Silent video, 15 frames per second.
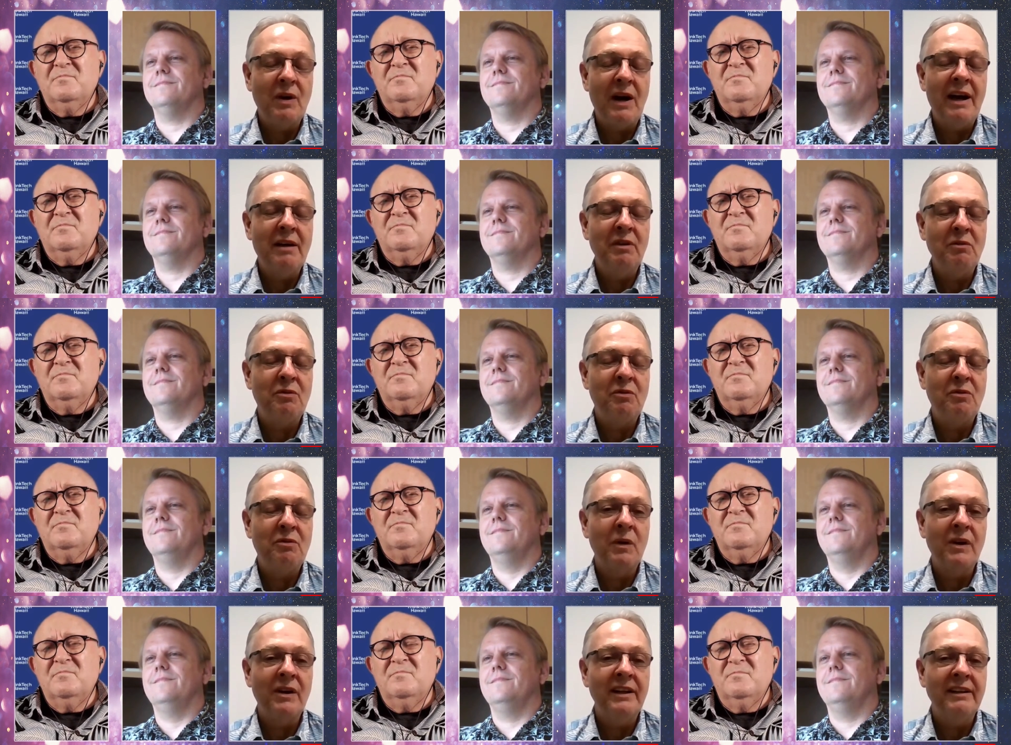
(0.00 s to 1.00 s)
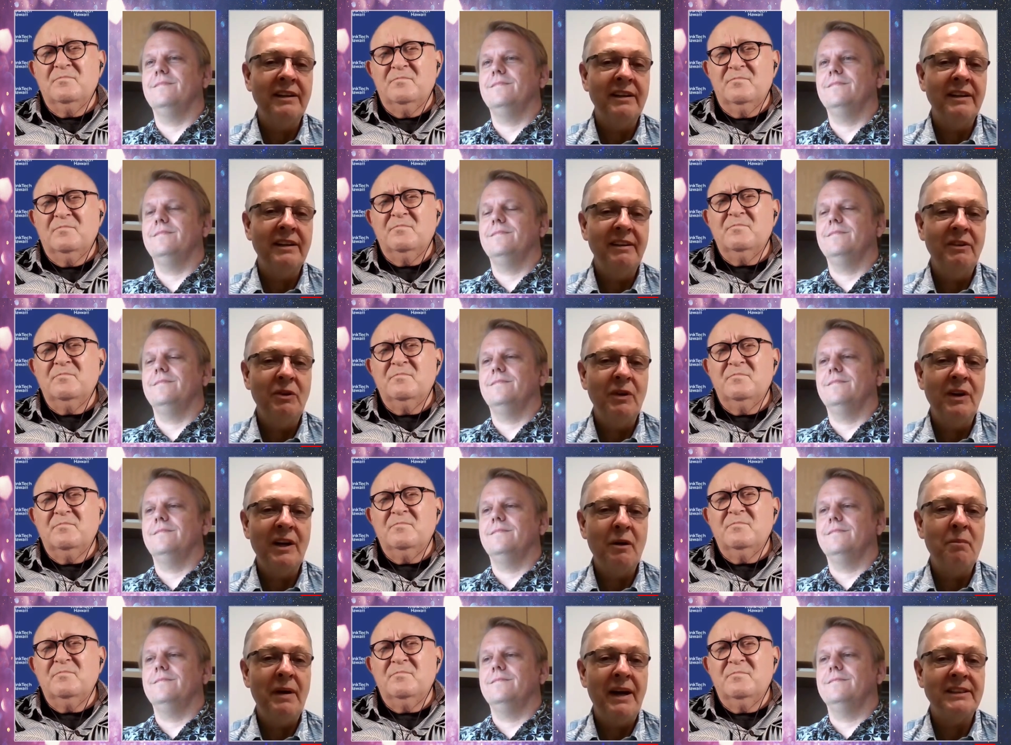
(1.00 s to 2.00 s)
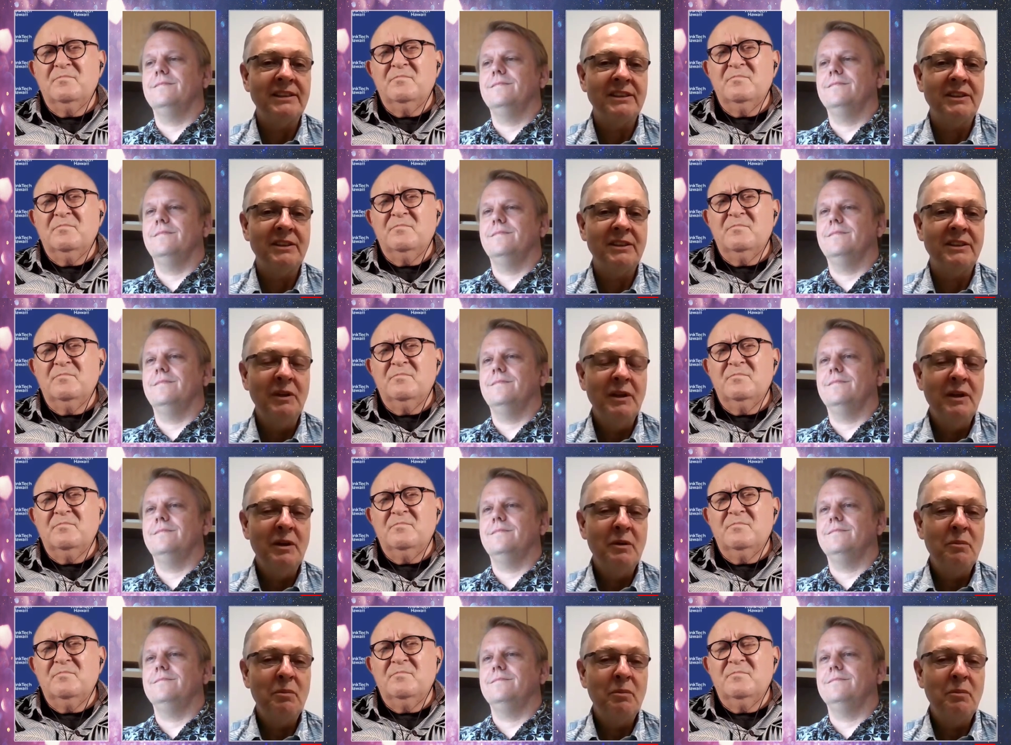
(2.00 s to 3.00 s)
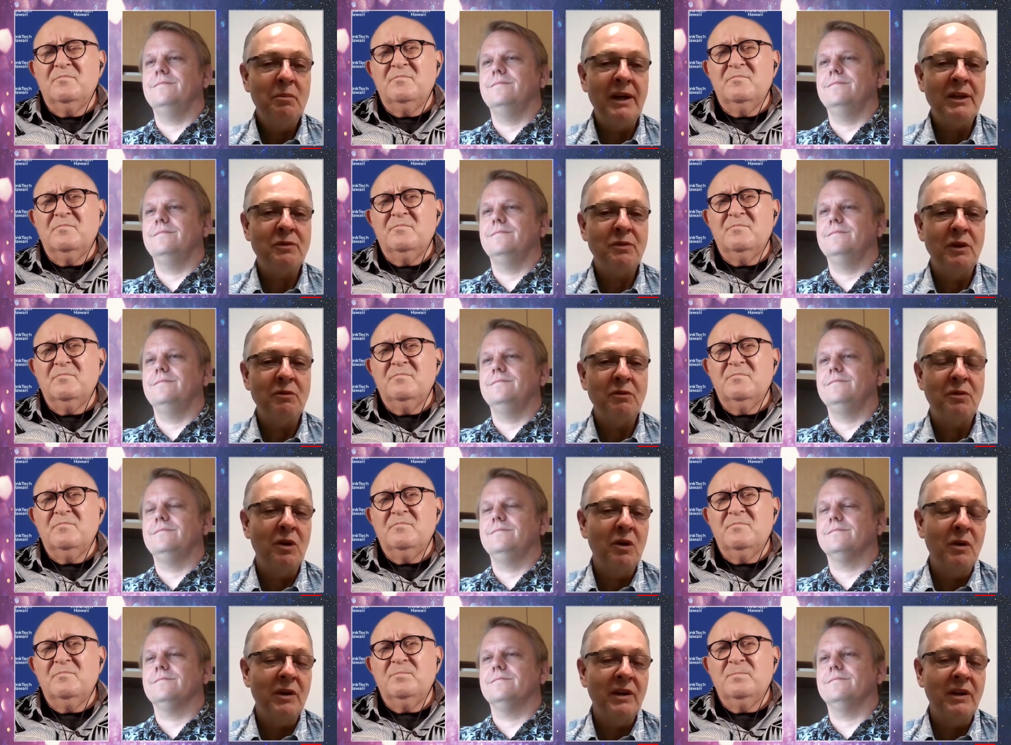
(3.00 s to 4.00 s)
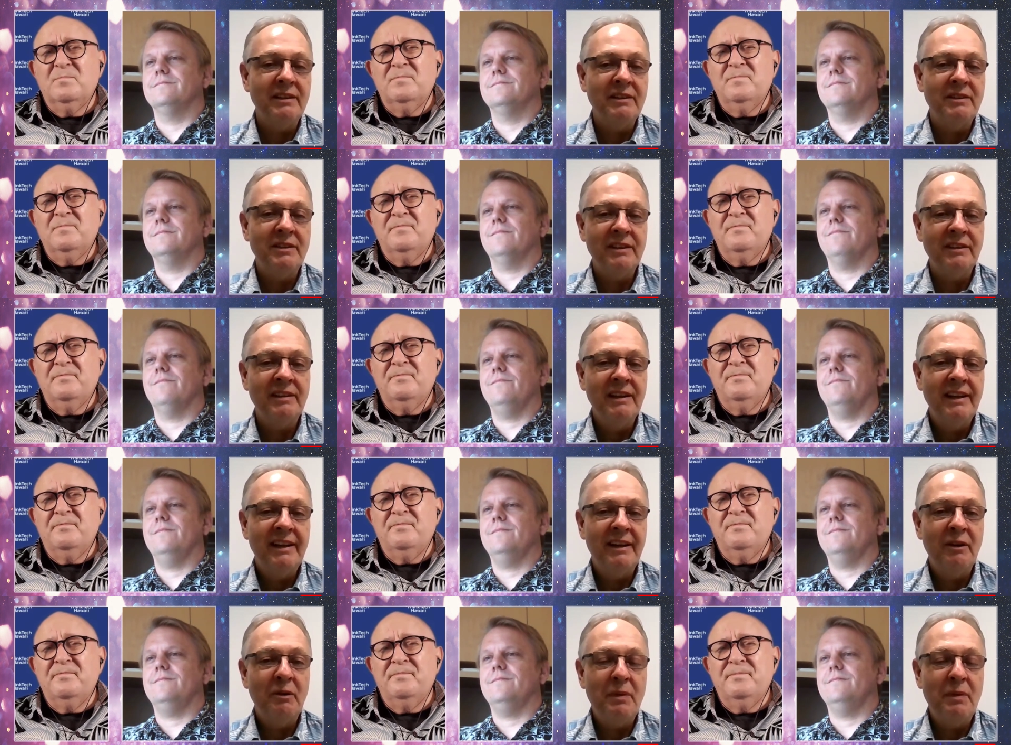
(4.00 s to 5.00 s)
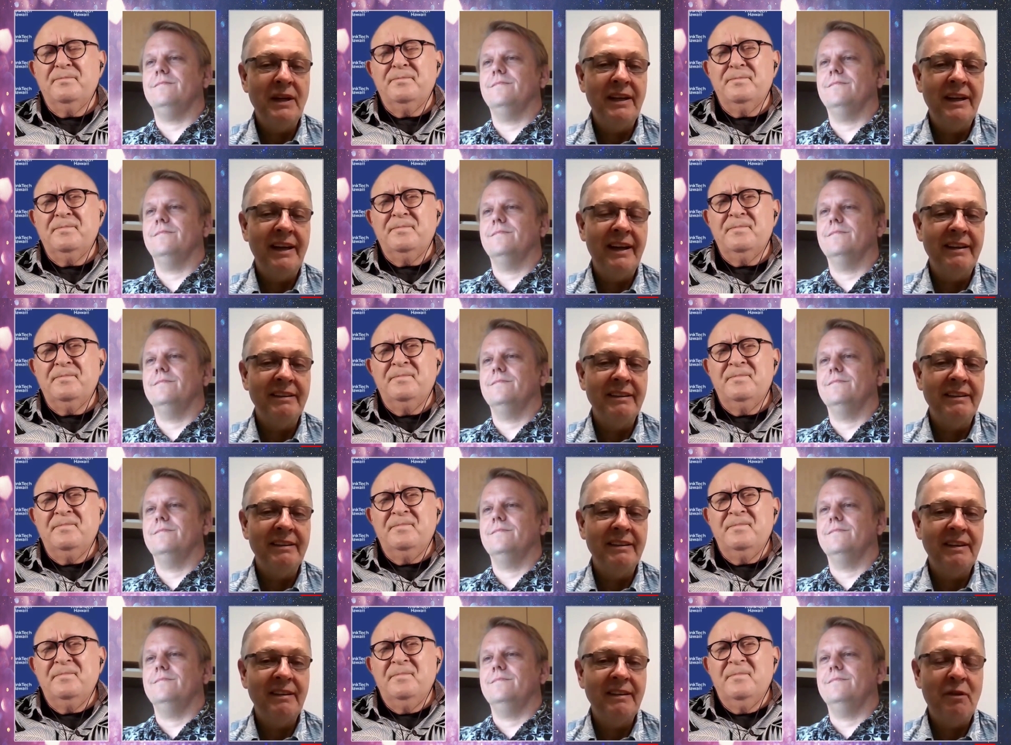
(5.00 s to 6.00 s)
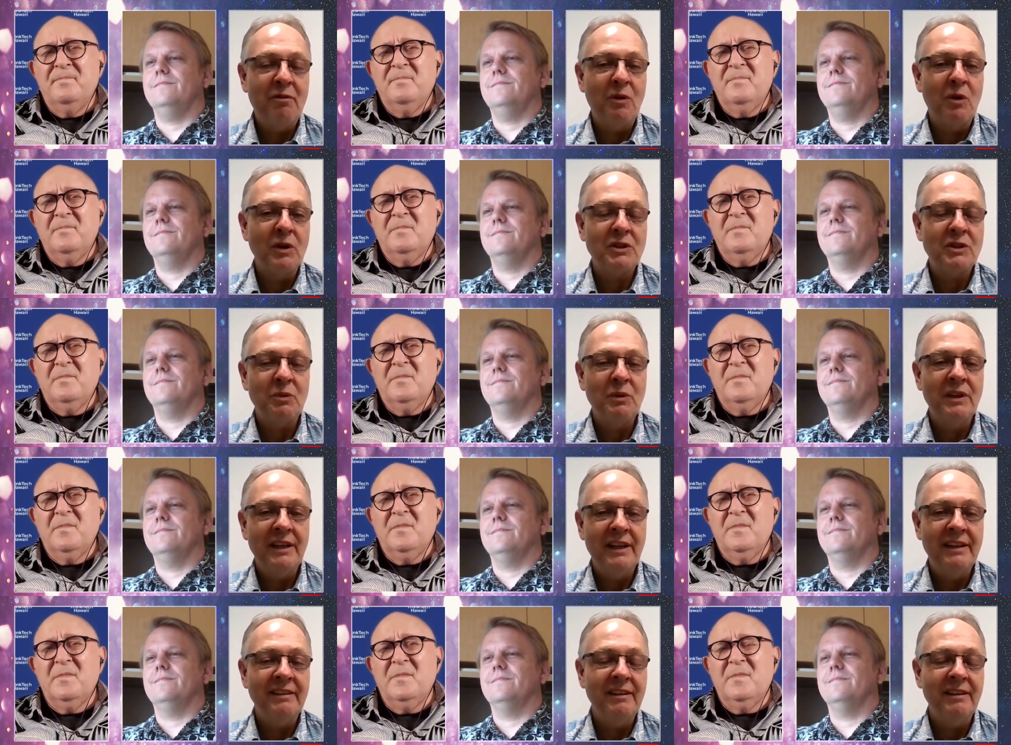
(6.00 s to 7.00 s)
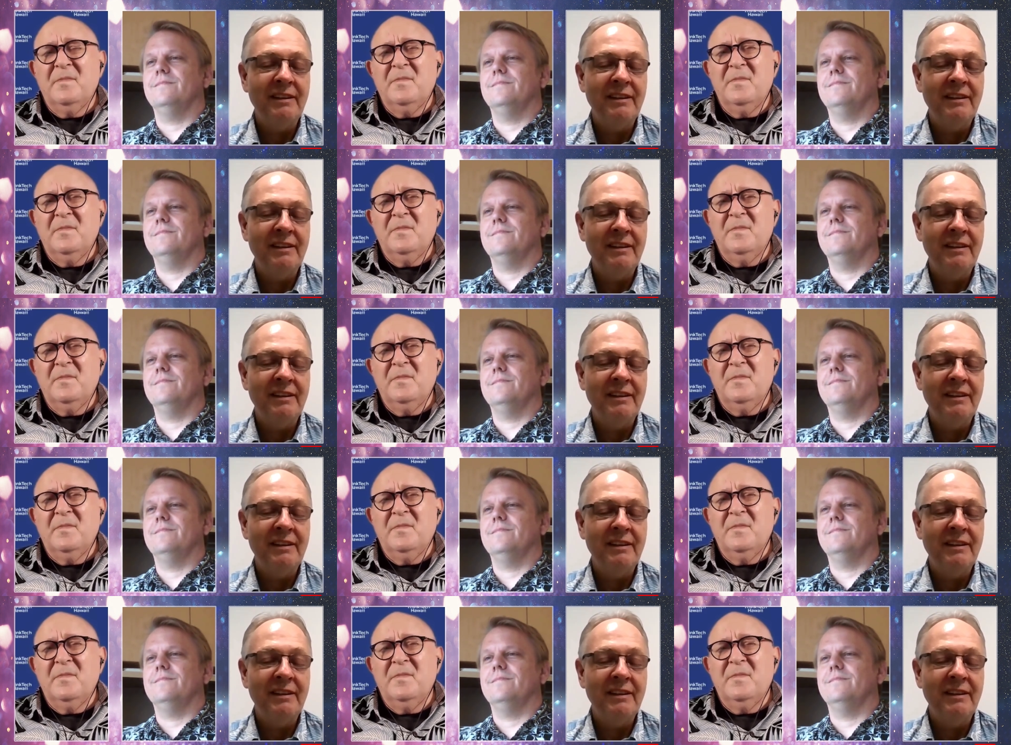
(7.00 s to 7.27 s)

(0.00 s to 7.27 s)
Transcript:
Speaker 1: driving forward and, and doing our best to put our best foot forward and to, you know, be a, a force within the